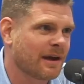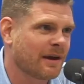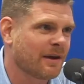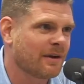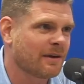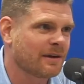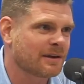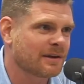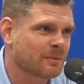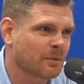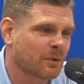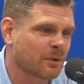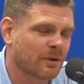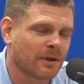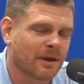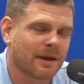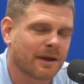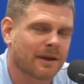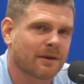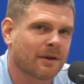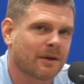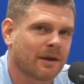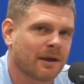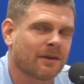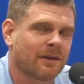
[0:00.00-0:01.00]
It's more
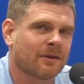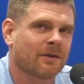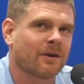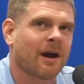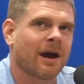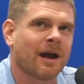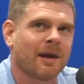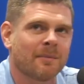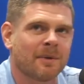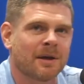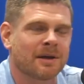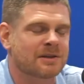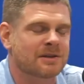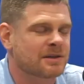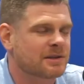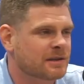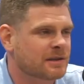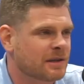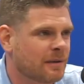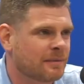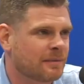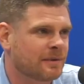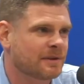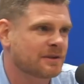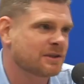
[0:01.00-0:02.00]
like either I mention
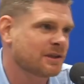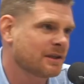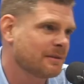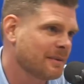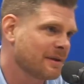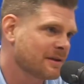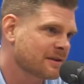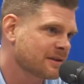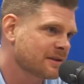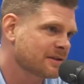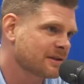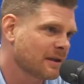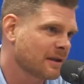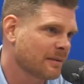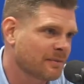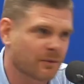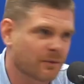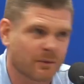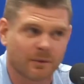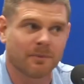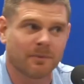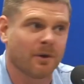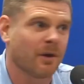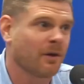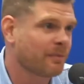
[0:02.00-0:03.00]
something, she mentions something, we
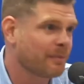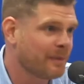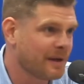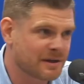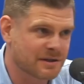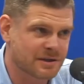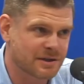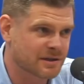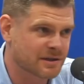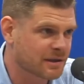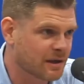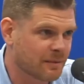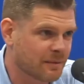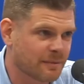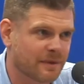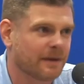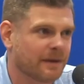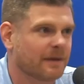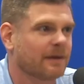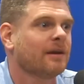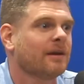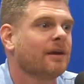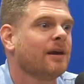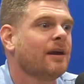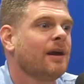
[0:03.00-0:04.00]
both mention
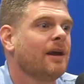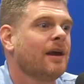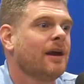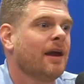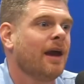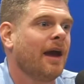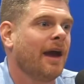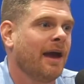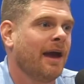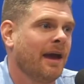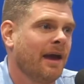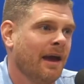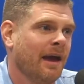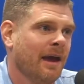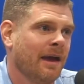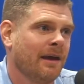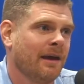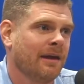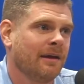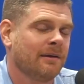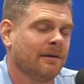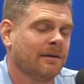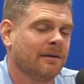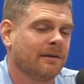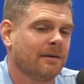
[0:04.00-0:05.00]
something,
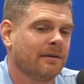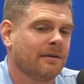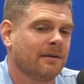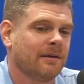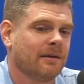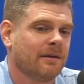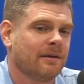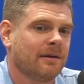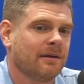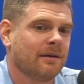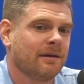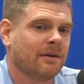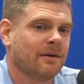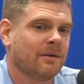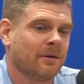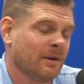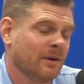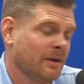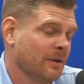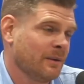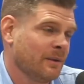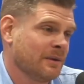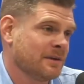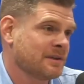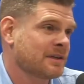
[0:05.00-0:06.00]
and
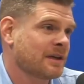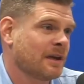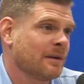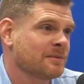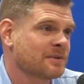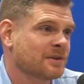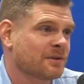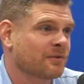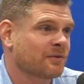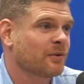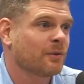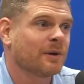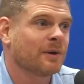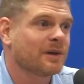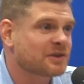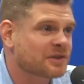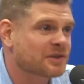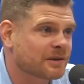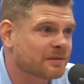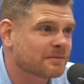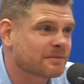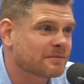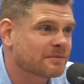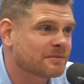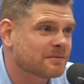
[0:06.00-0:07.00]
it just comes to fruition.